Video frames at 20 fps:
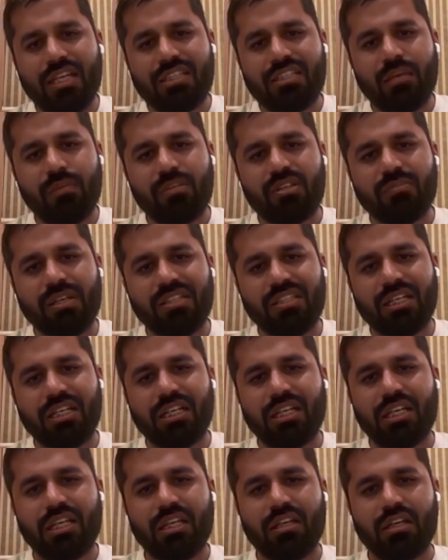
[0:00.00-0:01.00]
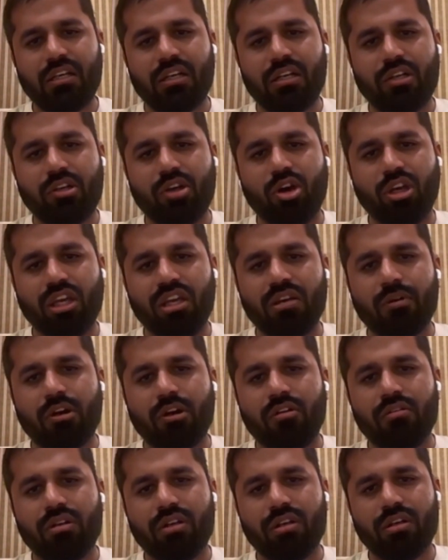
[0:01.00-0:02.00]
The next step is basically talking
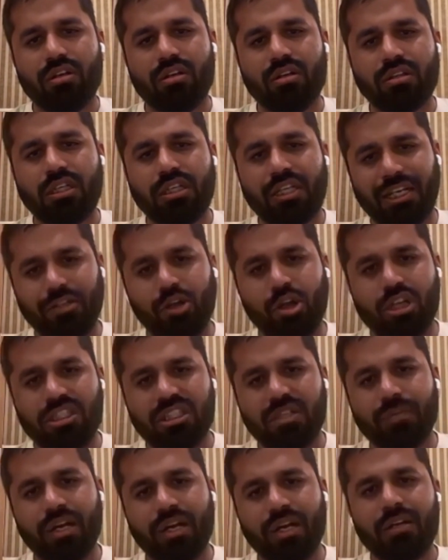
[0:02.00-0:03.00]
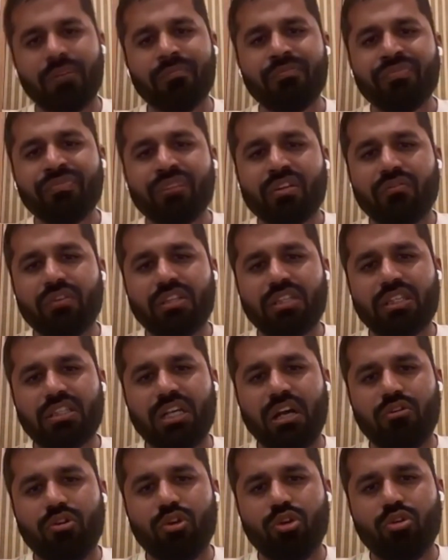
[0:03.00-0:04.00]
about the technology part, which
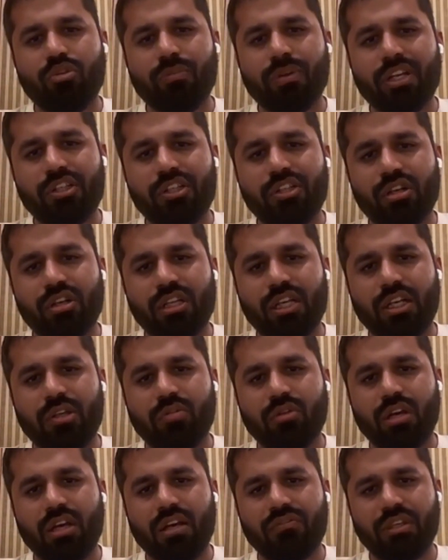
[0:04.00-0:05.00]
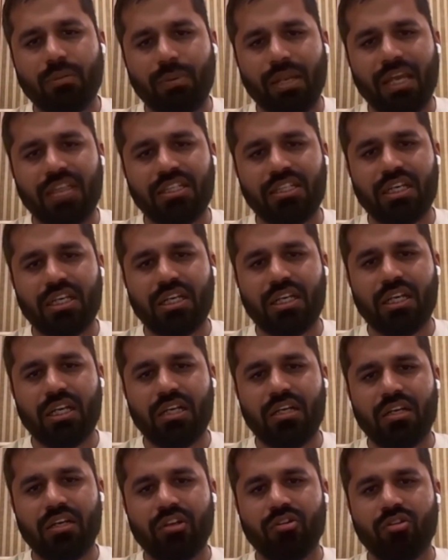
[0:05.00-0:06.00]
is how do you make sure that you have supply chain
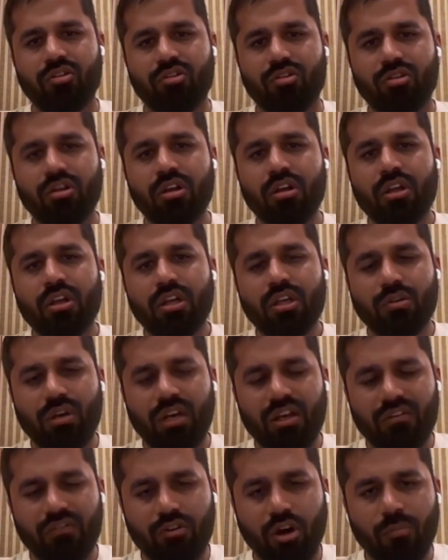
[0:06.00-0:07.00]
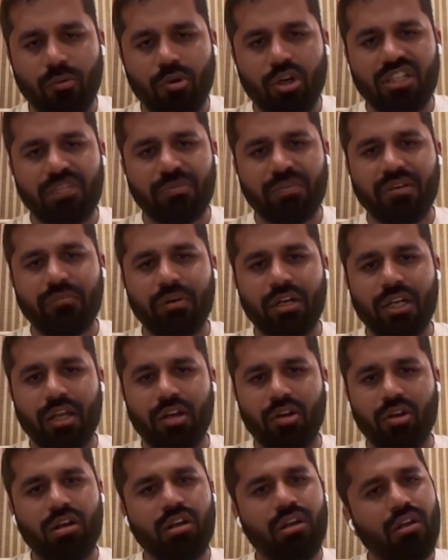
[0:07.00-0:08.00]
and you have components being
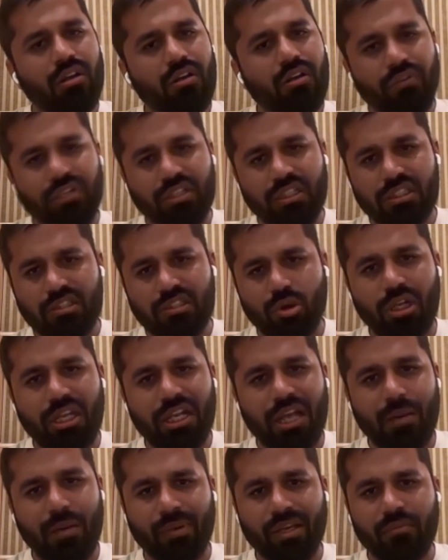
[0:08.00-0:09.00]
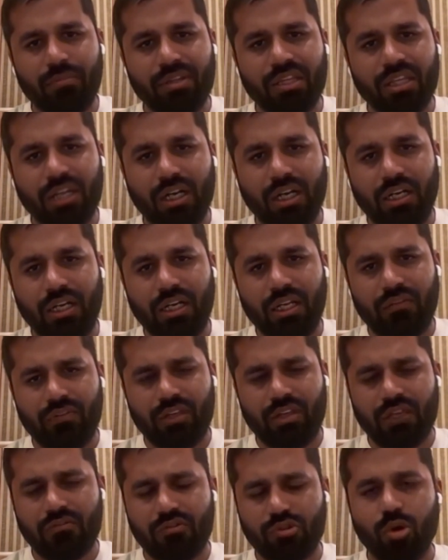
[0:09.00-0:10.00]
built and all, which is slowly ramping up in the
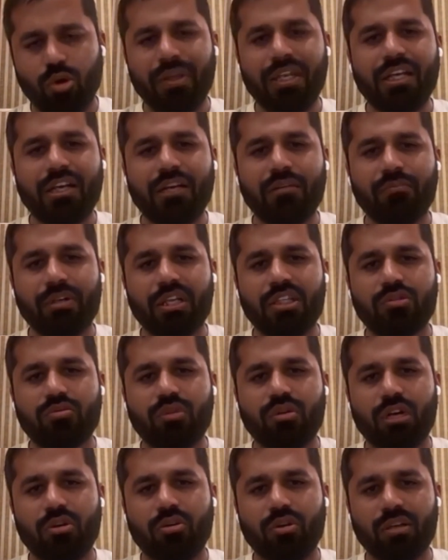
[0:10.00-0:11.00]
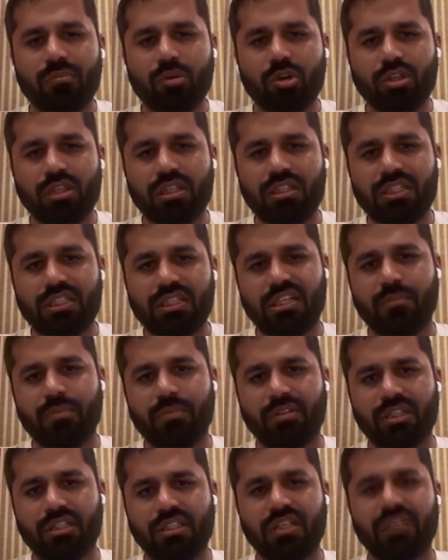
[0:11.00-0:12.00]
country. We have so many companies who are doing more than
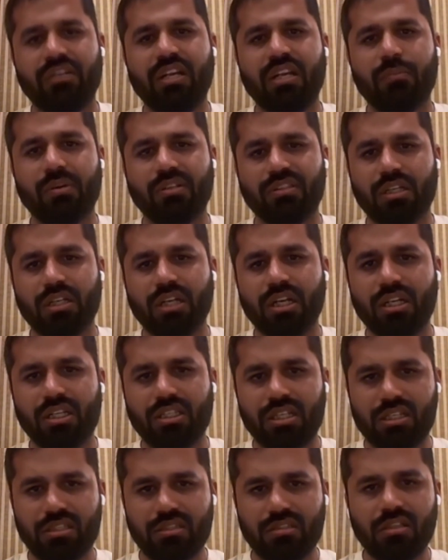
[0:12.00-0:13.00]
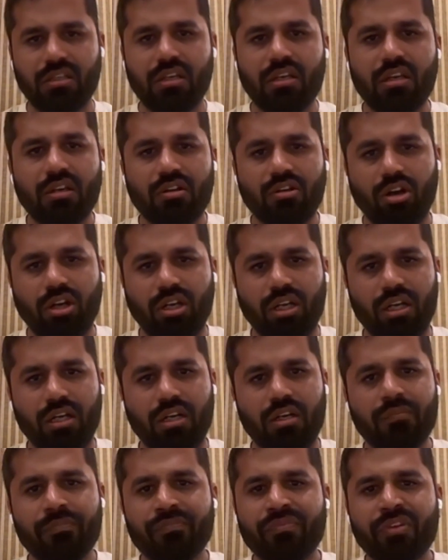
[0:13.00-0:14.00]
60%, 70% indigenous
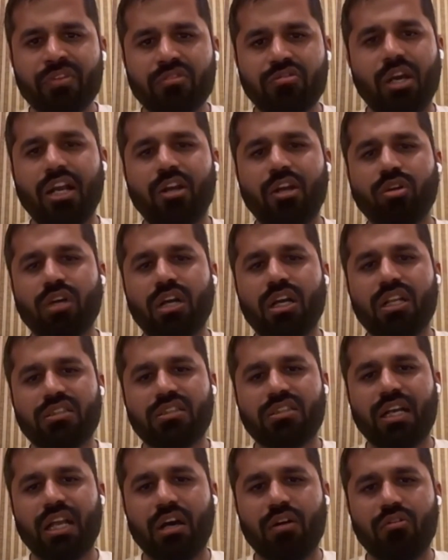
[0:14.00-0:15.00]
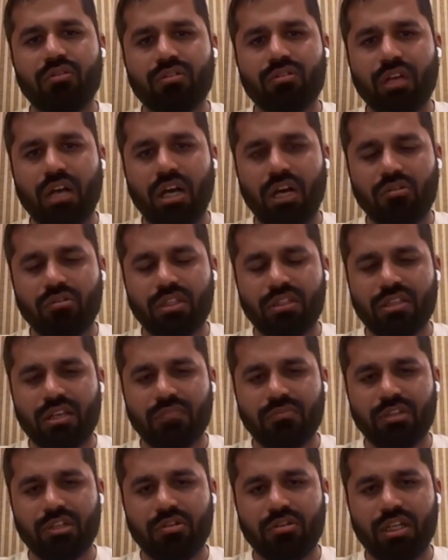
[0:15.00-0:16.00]
content. So I don't understand how
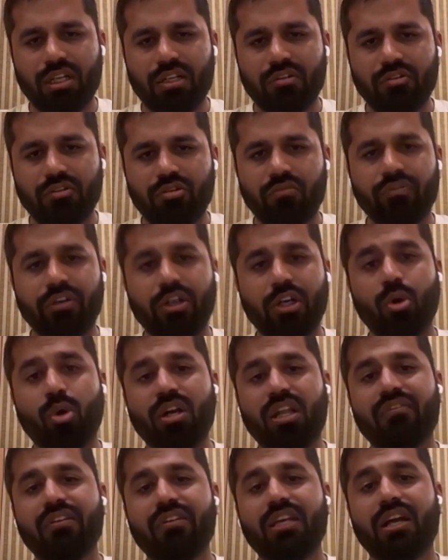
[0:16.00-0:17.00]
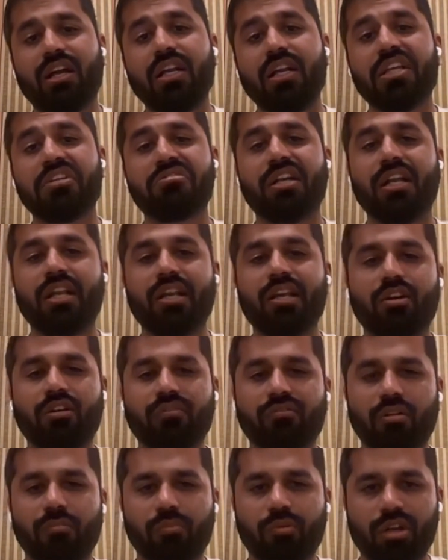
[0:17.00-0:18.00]
this comes out that we don't have any
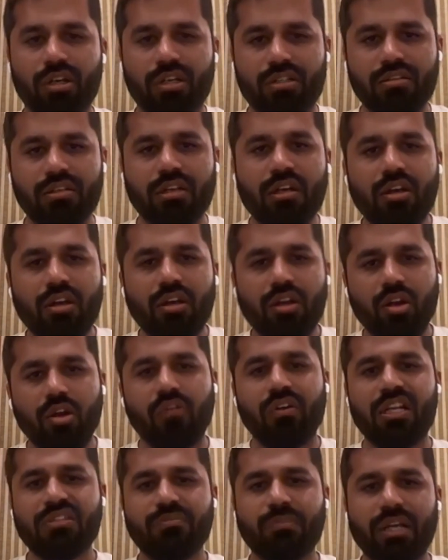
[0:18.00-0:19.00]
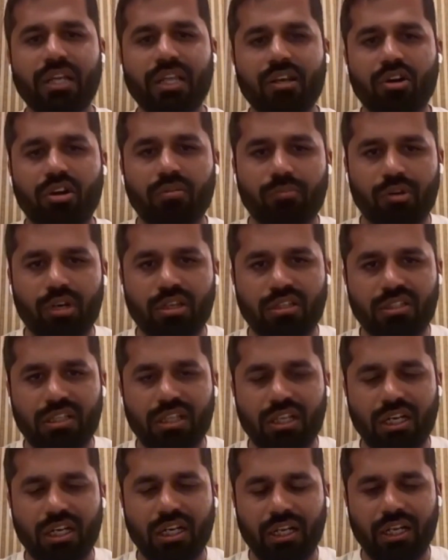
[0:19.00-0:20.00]
understanding of components. No one is building
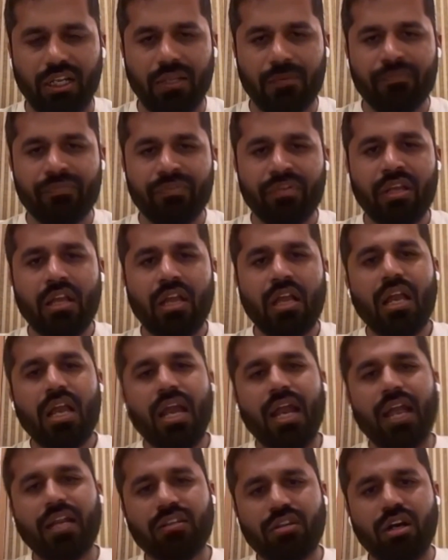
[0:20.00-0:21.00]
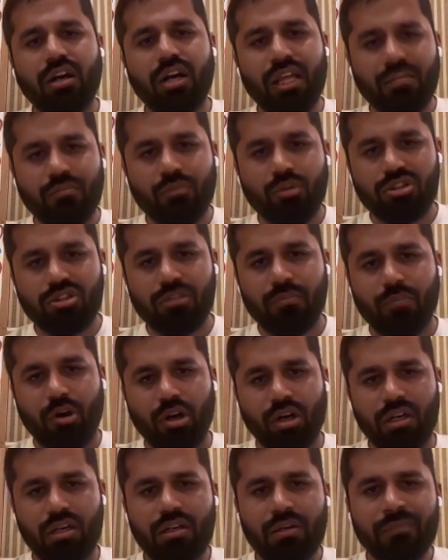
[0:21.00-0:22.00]
components in the country. And third and most
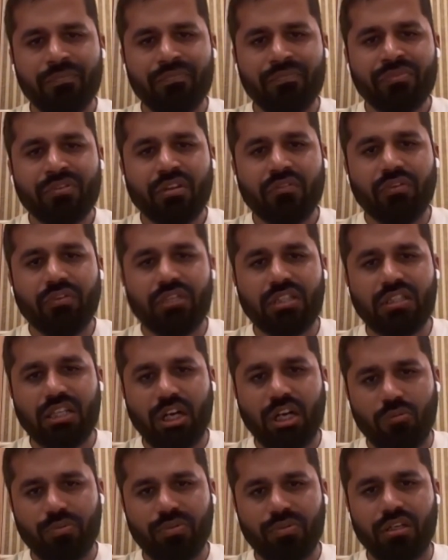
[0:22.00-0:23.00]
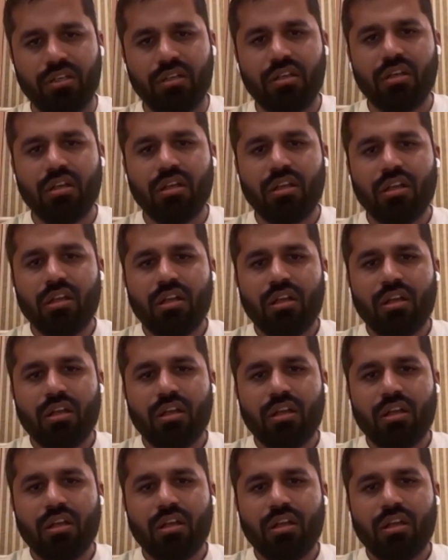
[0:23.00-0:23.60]
important, which is adoption.